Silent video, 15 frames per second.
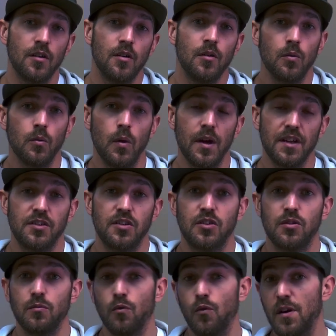which
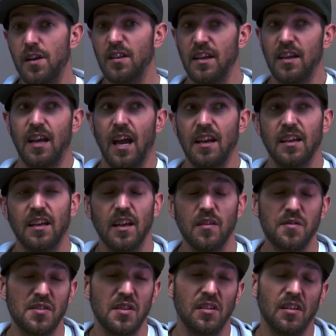really kind of
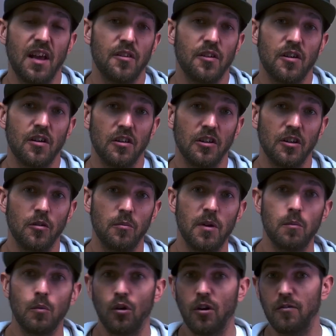gives the leather a little bit
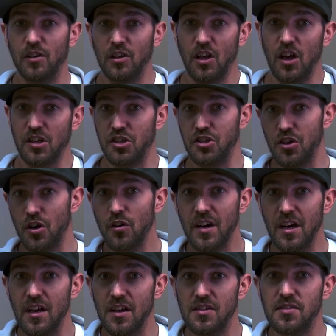more of a
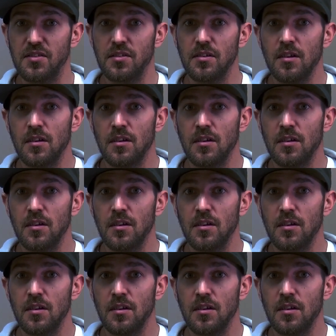luxurious